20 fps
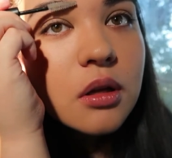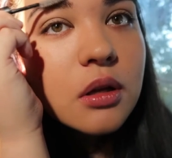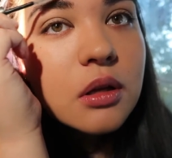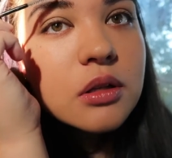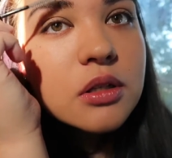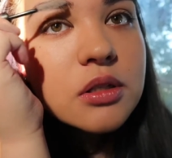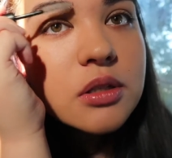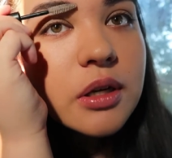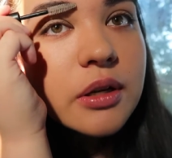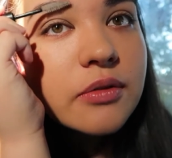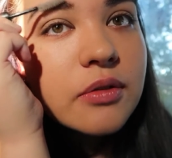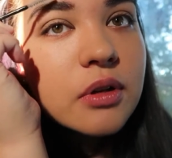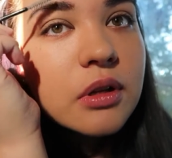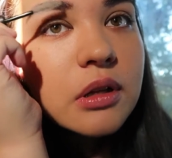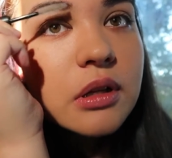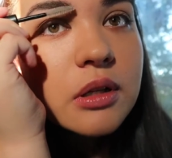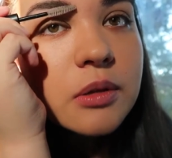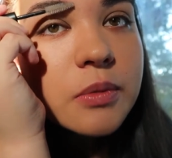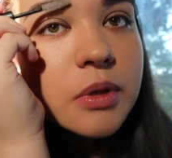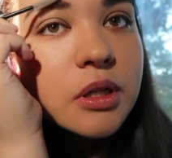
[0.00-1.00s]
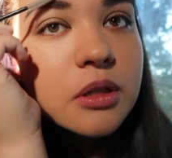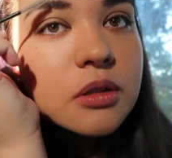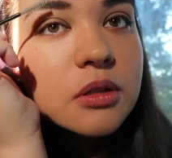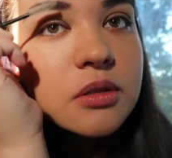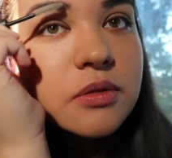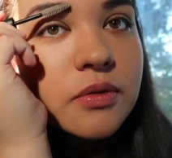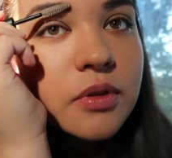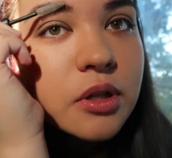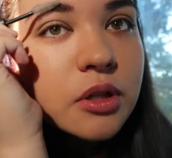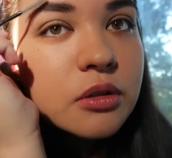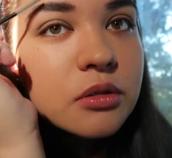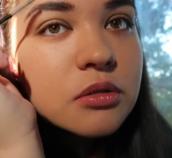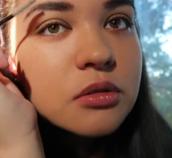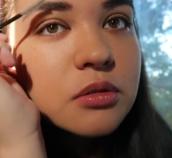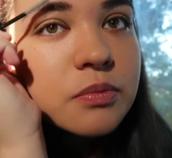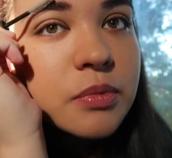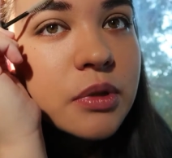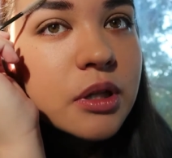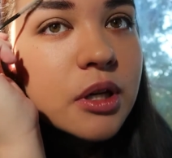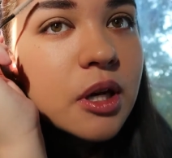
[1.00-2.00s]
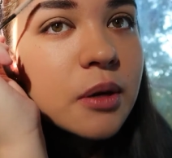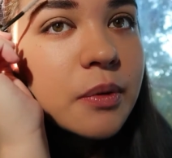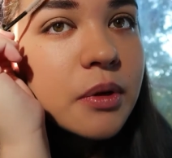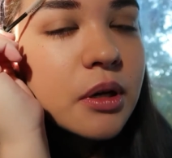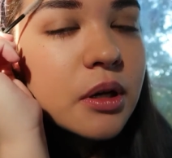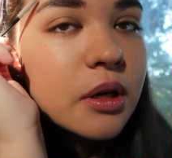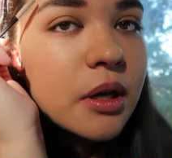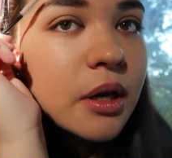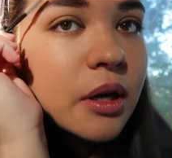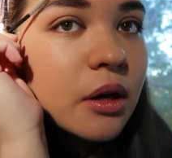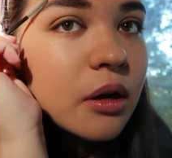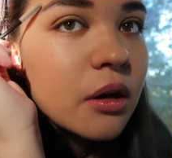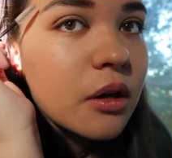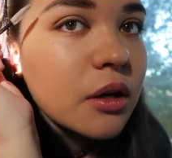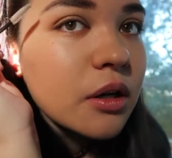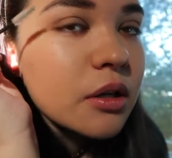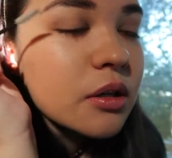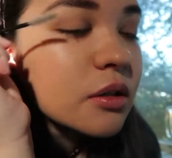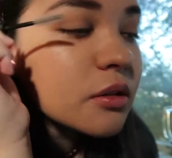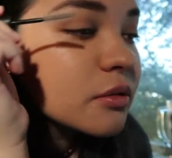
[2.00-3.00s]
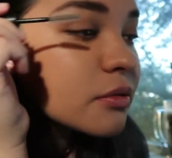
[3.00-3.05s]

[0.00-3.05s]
Just everything about this video is becoming chaotic.